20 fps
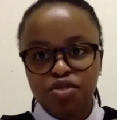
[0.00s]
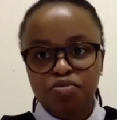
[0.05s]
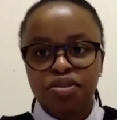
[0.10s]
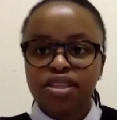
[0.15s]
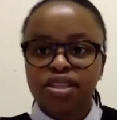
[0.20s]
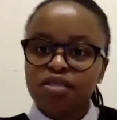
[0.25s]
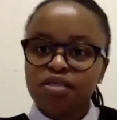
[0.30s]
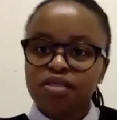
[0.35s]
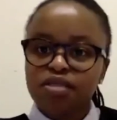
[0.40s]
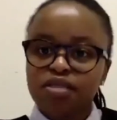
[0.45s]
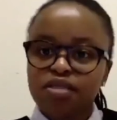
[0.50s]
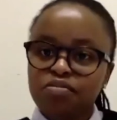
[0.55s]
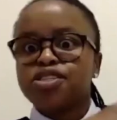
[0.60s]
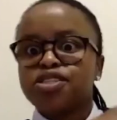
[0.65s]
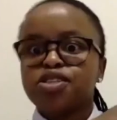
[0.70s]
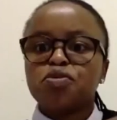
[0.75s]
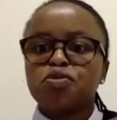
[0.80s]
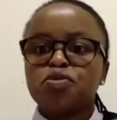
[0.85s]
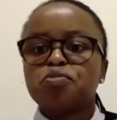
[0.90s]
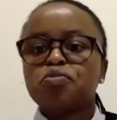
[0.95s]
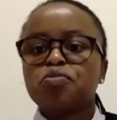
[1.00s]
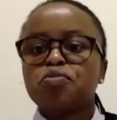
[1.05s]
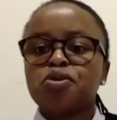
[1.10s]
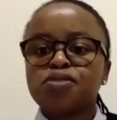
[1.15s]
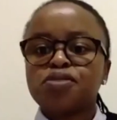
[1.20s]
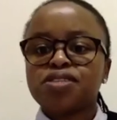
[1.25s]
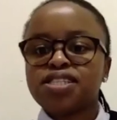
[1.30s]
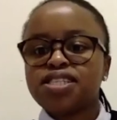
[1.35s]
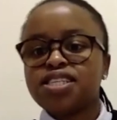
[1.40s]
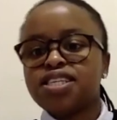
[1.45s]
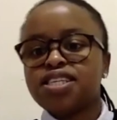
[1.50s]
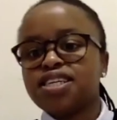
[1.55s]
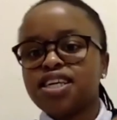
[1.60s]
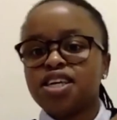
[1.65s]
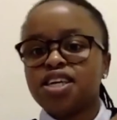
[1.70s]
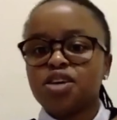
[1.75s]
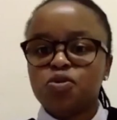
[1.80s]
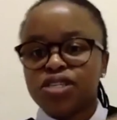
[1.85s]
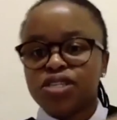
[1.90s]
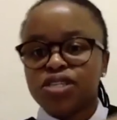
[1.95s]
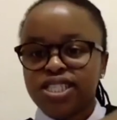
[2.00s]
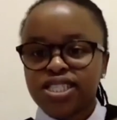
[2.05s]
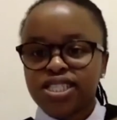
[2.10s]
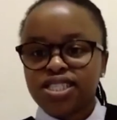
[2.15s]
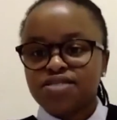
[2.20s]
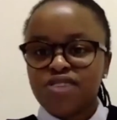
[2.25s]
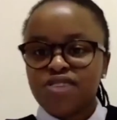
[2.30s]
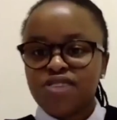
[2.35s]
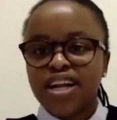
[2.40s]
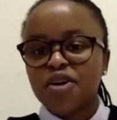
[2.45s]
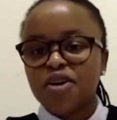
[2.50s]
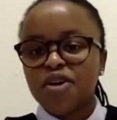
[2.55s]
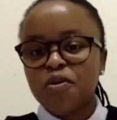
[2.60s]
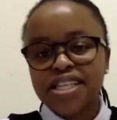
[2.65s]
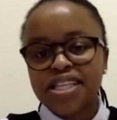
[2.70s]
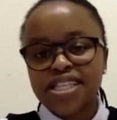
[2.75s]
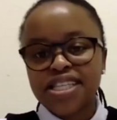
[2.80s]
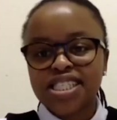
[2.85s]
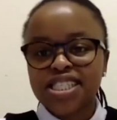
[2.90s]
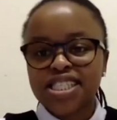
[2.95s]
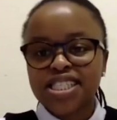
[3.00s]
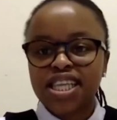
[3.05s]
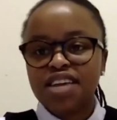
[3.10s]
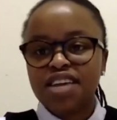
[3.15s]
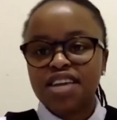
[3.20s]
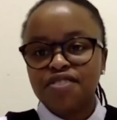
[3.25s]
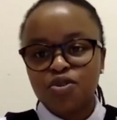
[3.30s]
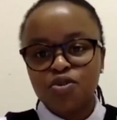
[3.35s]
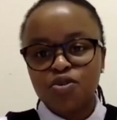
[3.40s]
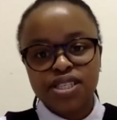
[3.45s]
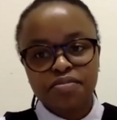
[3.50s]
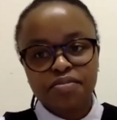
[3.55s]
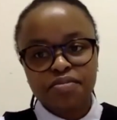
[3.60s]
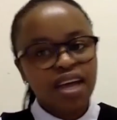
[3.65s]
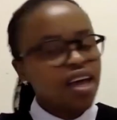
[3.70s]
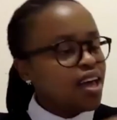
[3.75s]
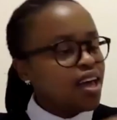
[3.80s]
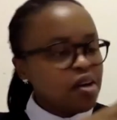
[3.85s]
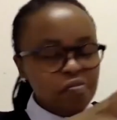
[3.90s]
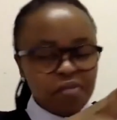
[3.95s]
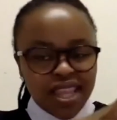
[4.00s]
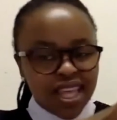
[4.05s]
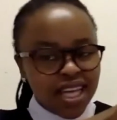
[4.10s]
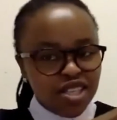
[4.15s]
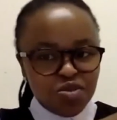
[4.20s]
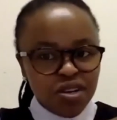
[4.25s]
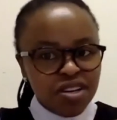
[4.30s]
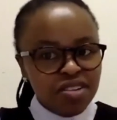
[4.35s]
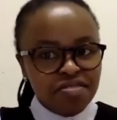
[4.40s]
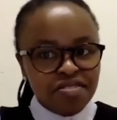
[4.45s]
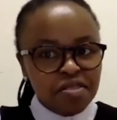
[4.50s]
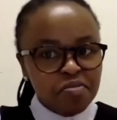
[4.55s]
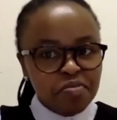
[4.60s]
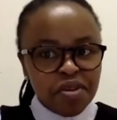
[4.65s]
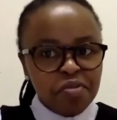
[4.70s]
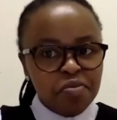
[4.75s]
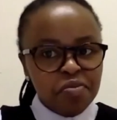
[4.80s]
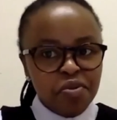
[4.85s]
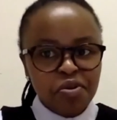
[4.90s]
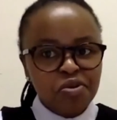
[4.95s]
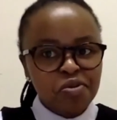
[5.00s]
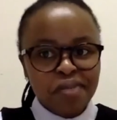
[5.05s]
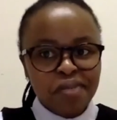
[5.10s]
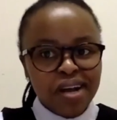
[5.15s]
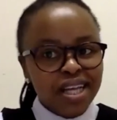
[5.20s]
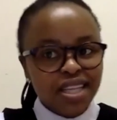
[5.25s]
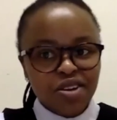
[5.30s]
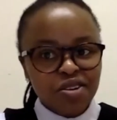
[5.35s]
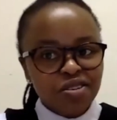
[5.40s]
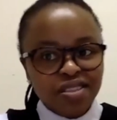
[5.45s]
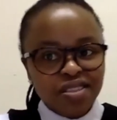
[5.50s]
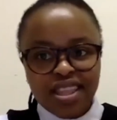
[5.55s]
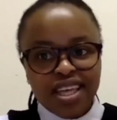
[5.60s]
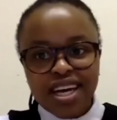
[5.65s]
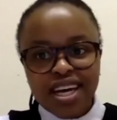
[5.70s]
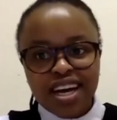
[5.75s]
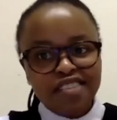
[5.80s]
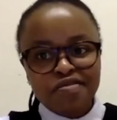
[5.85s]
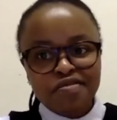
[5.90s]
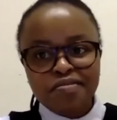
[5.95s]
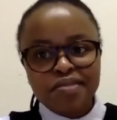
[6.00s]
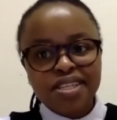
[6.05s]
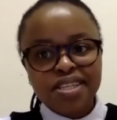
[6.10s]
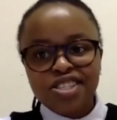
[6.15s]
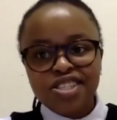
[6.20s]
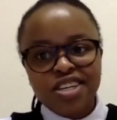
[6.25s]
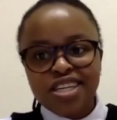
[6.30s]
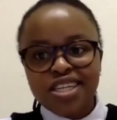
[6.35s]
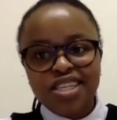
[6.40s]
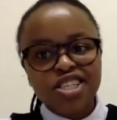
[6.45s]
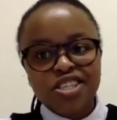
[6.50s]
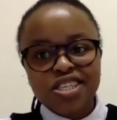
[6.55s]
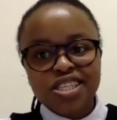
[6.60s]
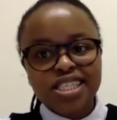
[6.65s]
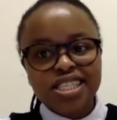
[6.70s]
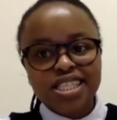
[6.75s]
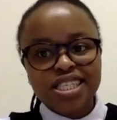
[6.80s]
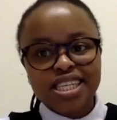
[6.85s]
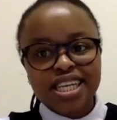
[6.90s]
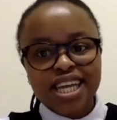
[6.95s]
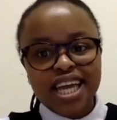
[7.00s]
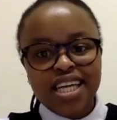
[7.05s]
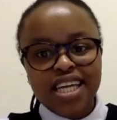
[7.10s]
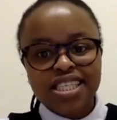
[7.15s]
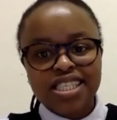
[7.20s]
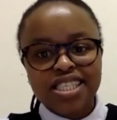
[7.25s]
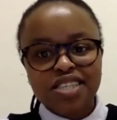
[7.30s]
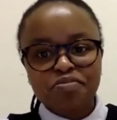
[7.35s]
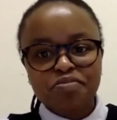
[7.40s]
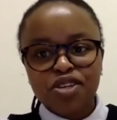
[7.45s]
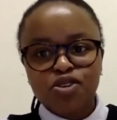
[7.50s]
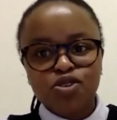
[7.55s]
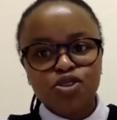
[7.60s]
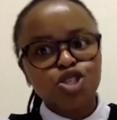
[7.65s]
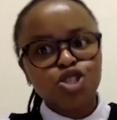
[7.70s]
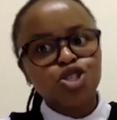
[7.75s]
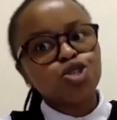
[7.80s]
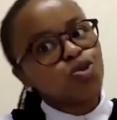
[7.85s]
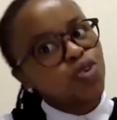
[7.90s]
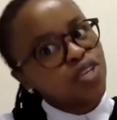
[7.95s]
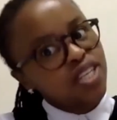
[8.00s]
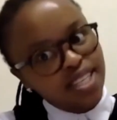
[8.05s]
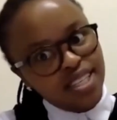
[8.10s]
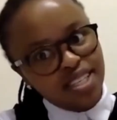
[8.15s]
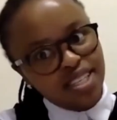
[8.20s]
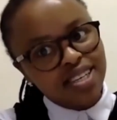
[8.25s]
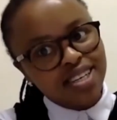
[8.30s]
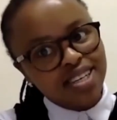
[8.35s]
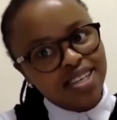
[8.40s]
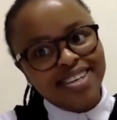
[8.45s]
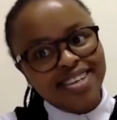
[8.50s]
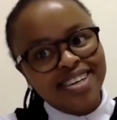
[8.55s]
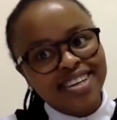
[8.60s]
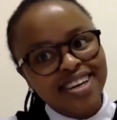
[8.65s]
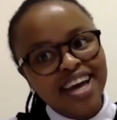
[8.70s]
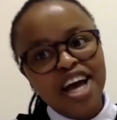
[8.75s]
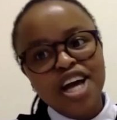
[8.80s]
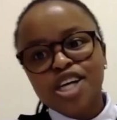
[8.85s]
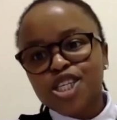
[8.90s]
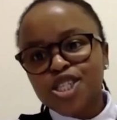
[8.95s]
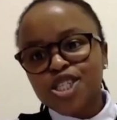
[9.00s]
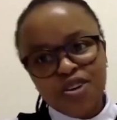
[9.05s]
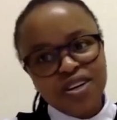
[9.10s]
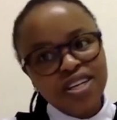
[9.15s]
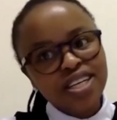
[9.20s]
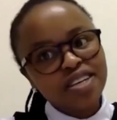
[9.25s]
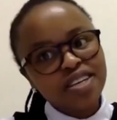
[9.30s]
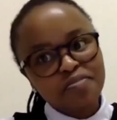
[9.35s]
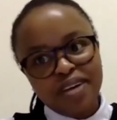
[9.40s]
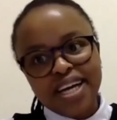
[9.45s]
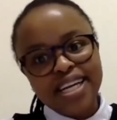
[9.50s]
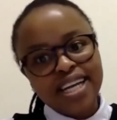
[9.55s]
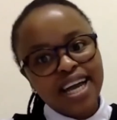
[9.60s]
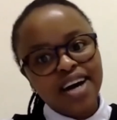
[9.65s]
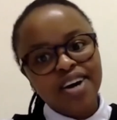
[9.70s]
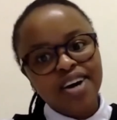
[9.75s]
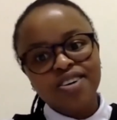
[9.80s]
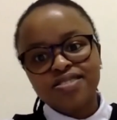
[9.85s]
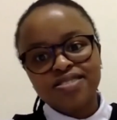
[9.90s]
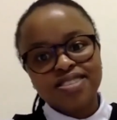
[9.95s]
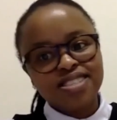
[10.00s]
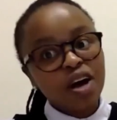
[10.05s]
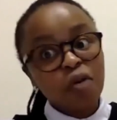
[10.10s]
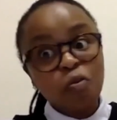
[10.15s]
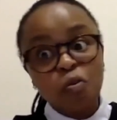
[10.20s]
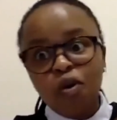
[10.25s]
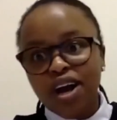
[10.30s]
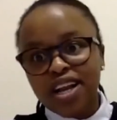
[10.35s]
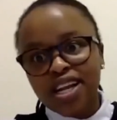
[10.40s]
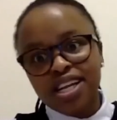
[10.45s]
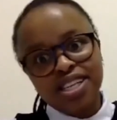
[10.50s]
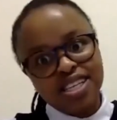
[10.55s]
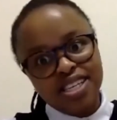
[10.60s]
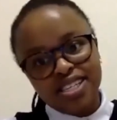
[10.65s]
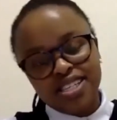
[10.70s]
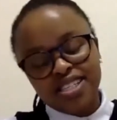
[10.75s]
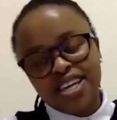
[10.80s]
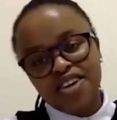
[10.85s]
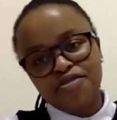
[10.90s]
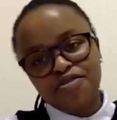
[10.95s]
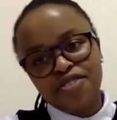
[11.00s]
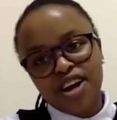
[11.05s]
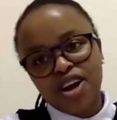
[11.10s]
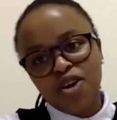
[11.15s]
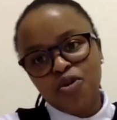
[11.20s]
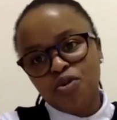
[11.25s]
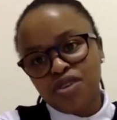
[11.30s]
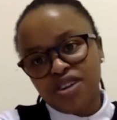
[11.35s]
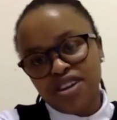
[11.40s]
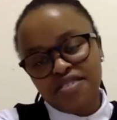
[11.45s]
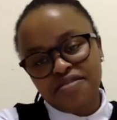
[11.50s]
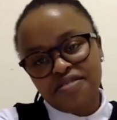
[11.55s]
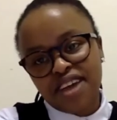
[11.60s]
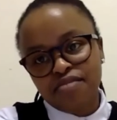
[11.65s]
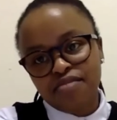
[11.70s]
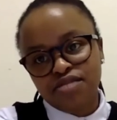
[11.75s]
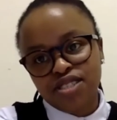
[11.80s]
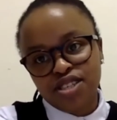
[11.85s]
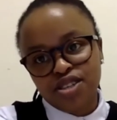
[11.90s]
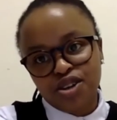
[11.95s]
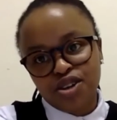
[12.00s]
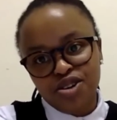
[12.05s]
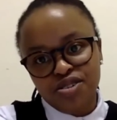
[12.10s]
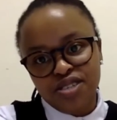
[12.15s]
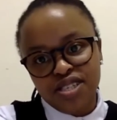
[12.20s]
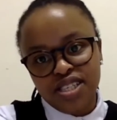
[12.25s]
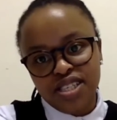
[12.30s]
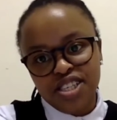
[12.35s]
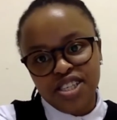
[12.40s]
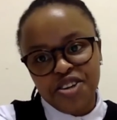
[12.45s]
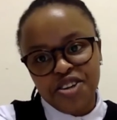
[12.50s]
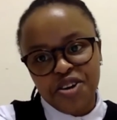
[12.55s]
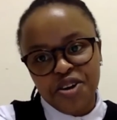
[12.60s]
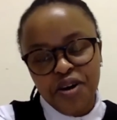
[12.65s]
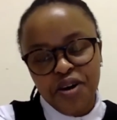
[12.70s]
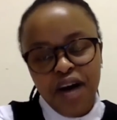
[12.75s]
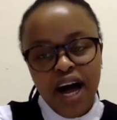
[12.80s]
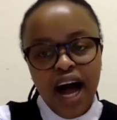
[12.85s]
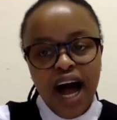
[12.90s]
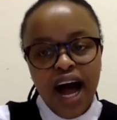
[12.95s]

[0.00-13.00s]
But then because they were posting, he was running away and such, and they never caught him. But that's one of the people whom I don't think governments are interested in catching, because surely, surely by now, someone in East Africa would have captured Coney, you know?